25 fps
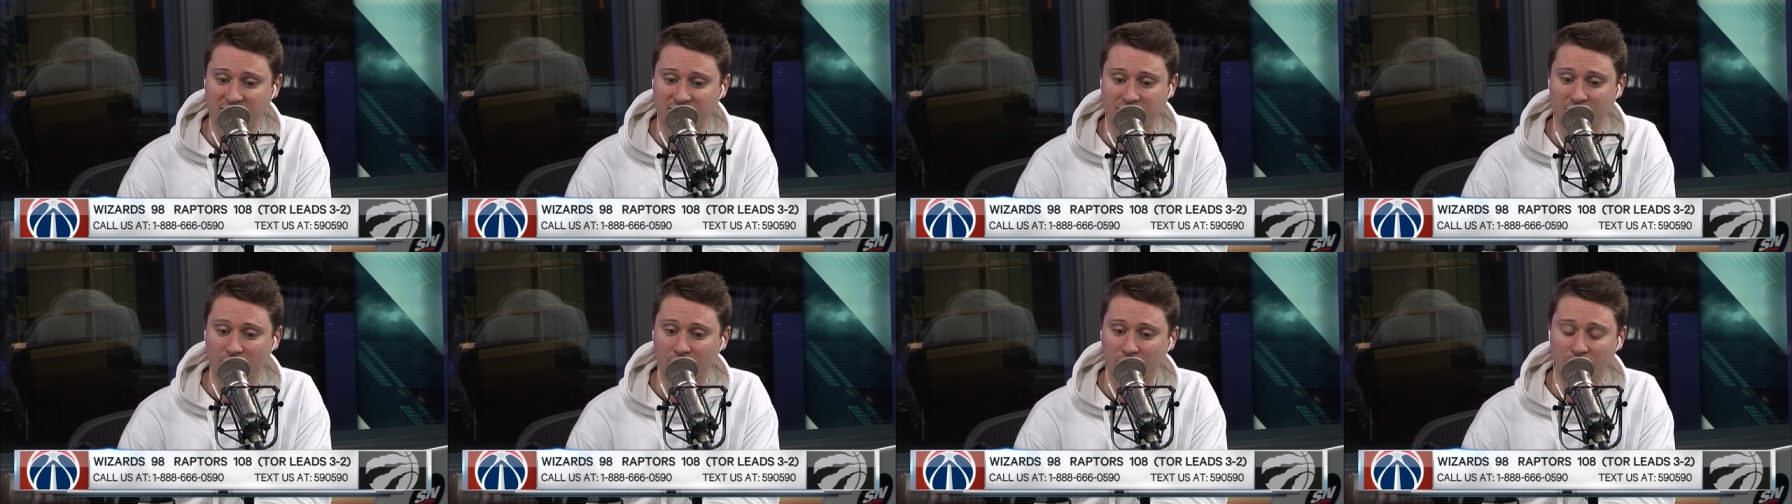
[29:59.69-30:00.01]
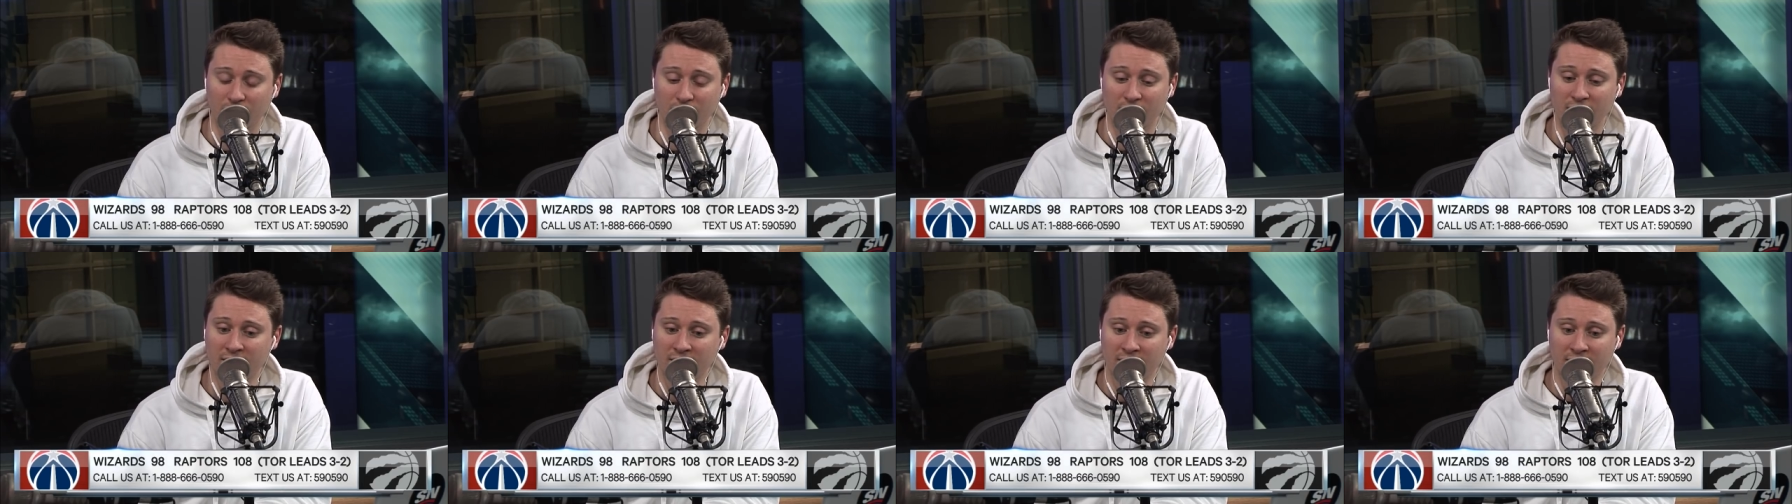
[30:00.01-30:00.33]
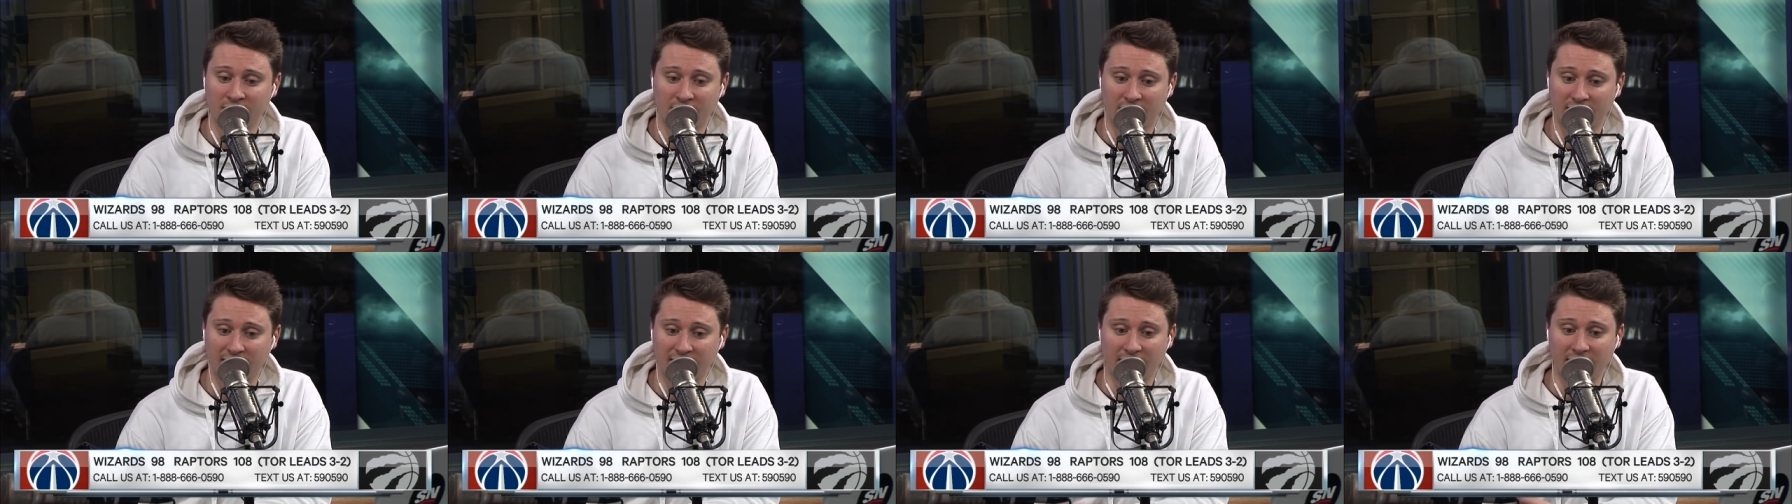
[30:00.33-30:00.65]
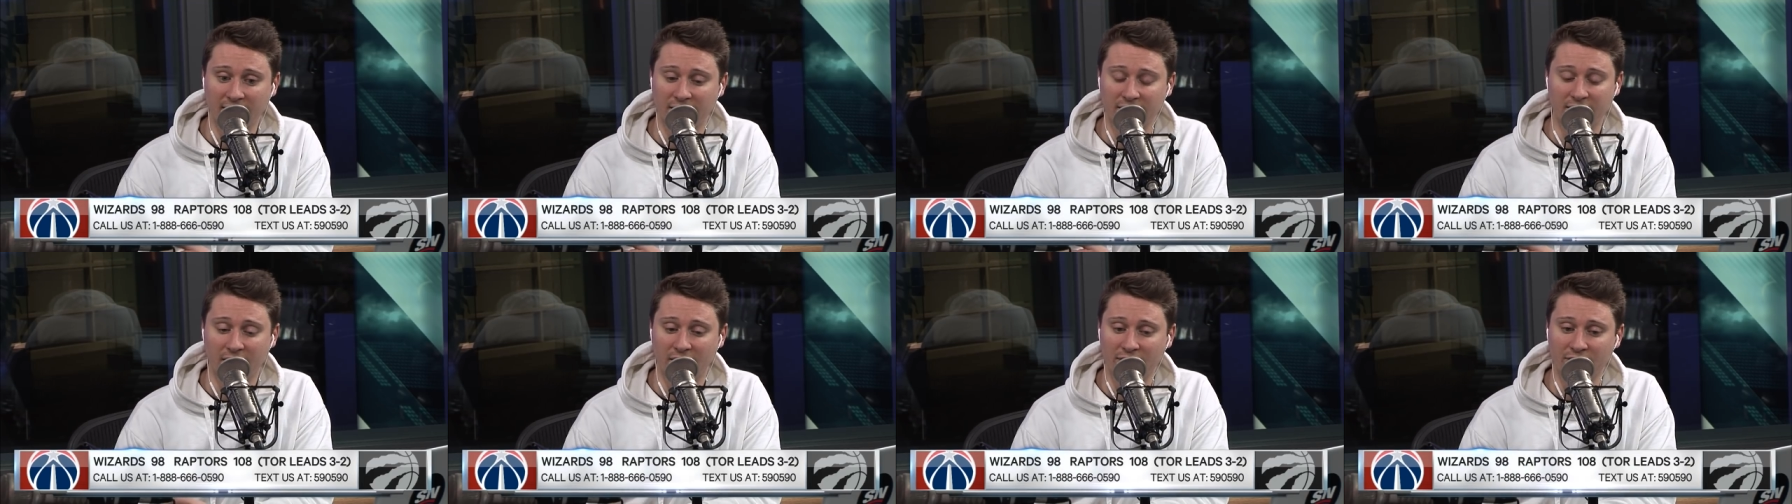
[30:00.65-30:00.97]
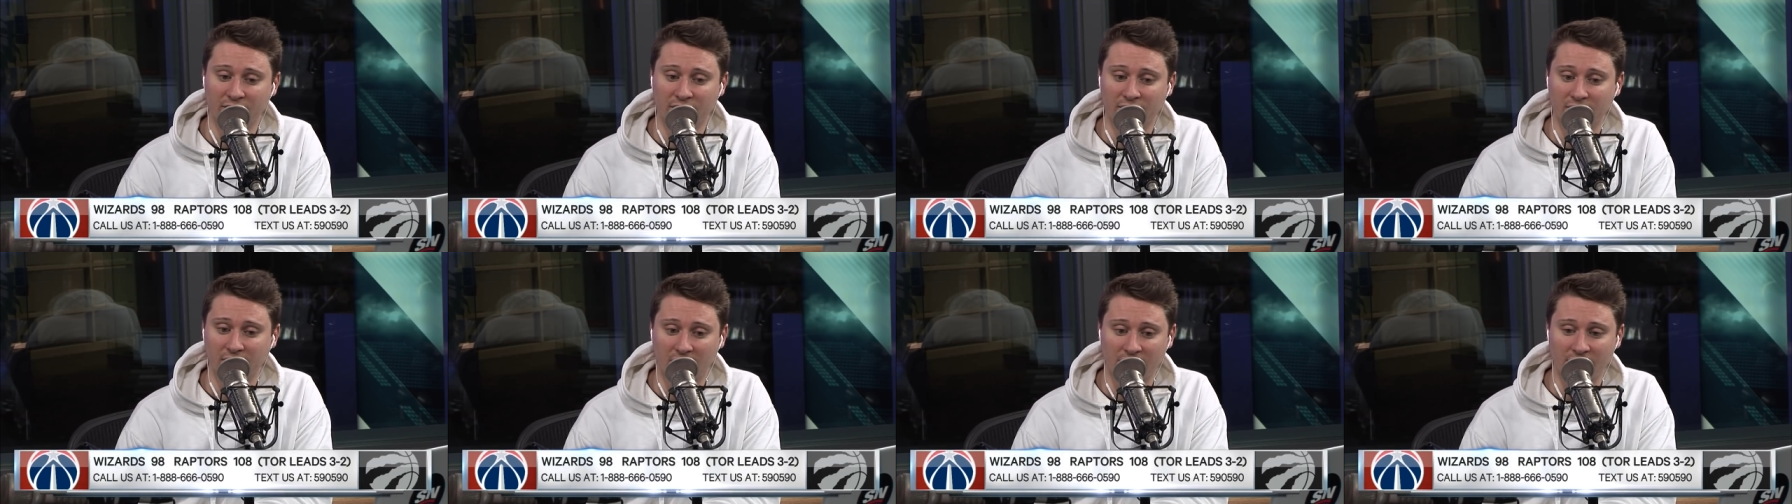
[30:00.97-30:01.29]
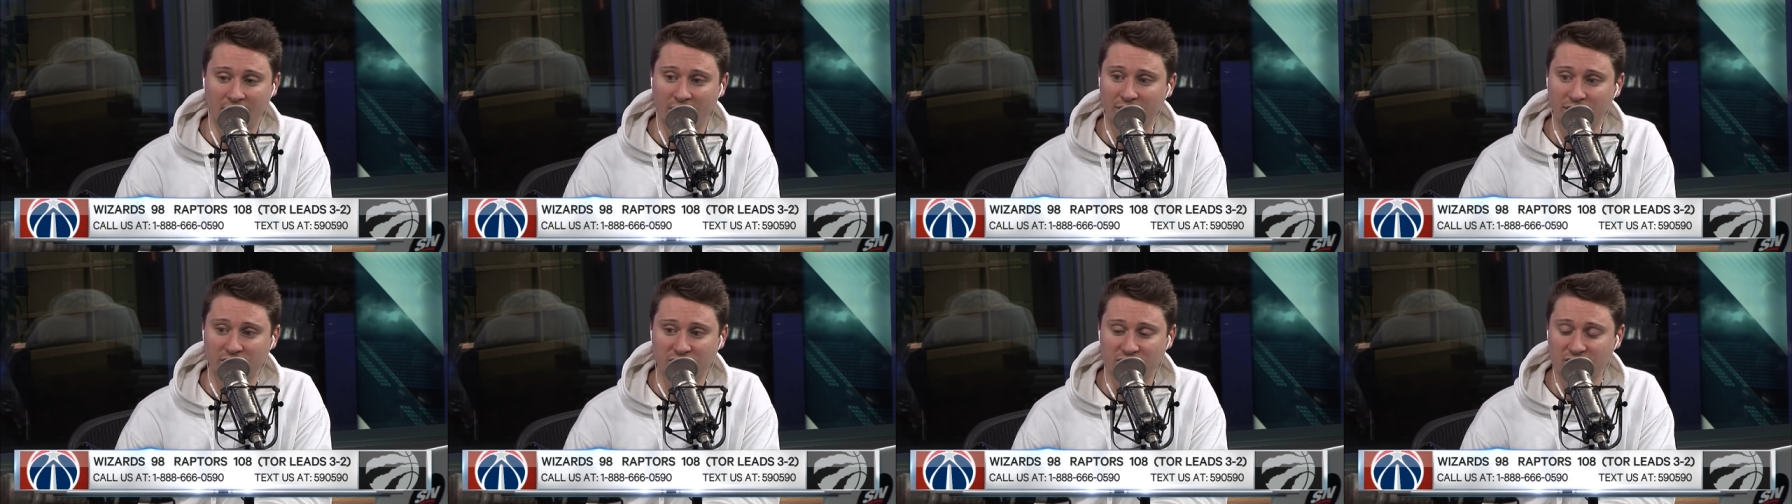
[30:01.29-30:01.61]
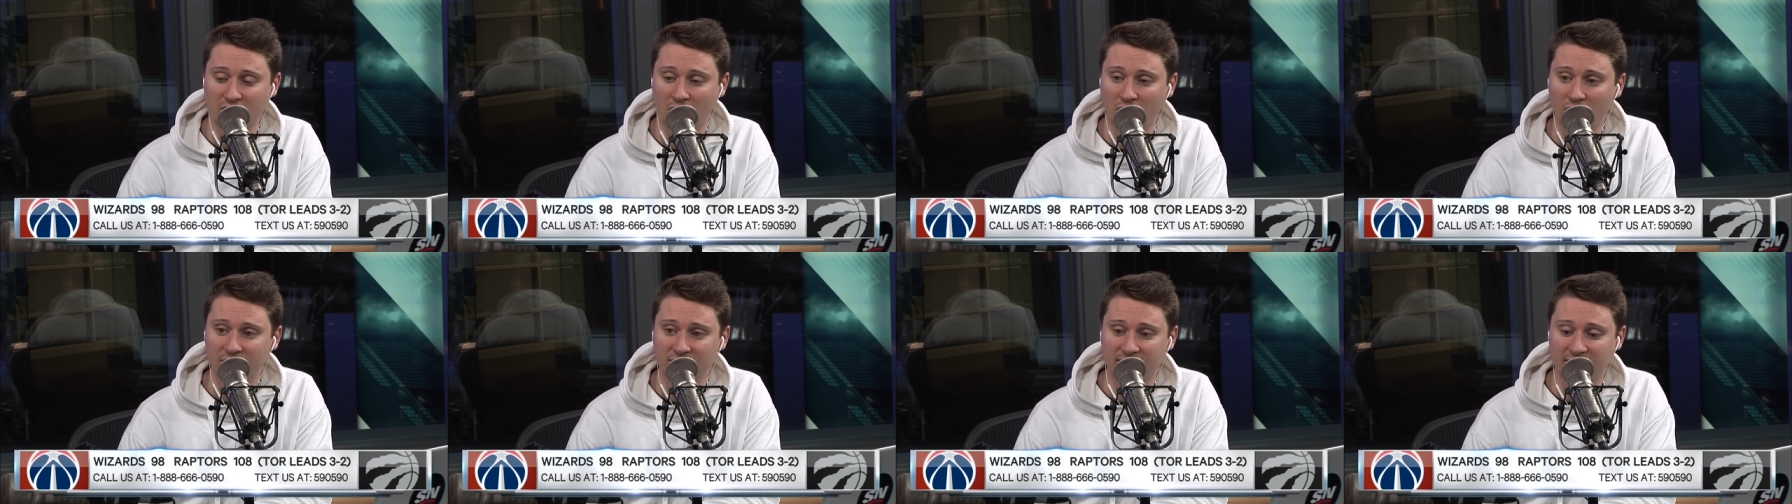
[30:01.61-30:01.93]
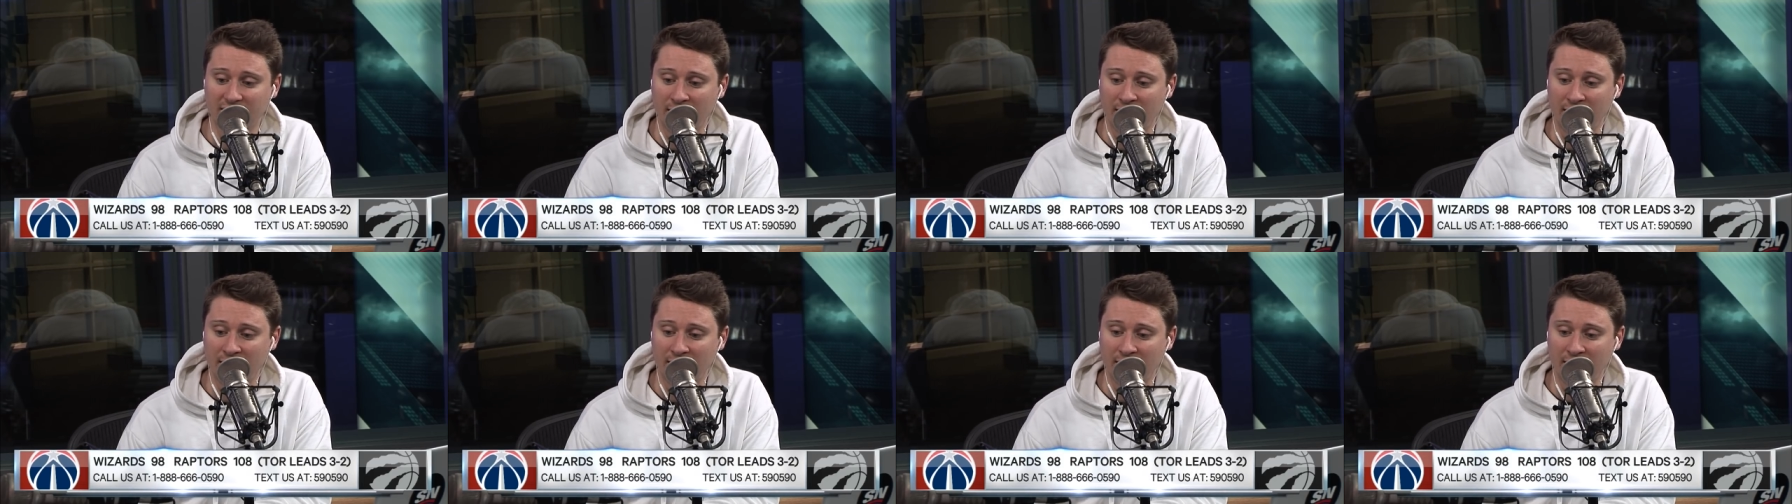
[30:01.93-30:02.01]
So again, another another solid